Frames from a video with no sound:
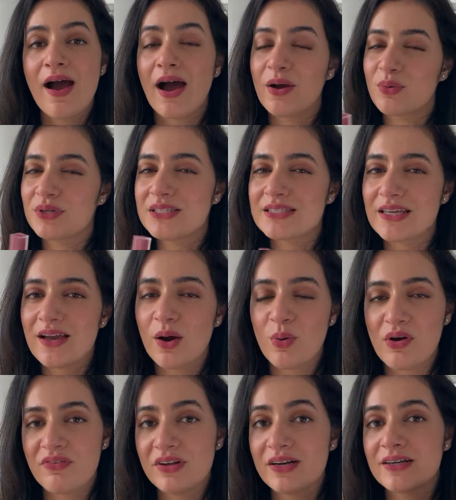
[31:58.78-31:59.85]
I will say,
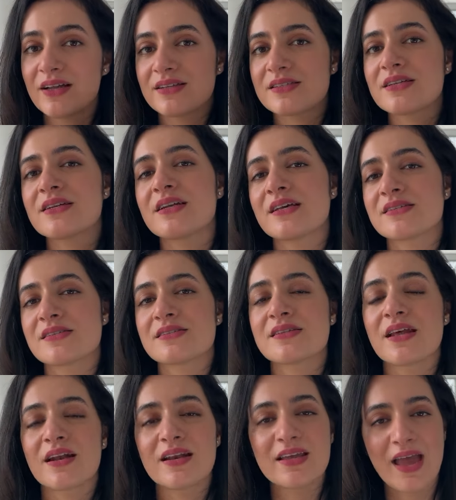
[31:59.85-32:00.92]
however, it doesn't
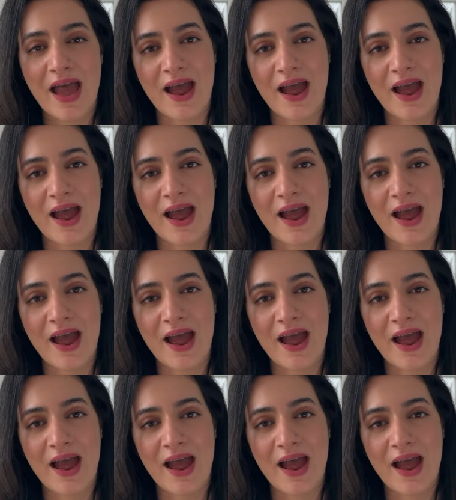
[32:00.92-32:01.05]
necessarily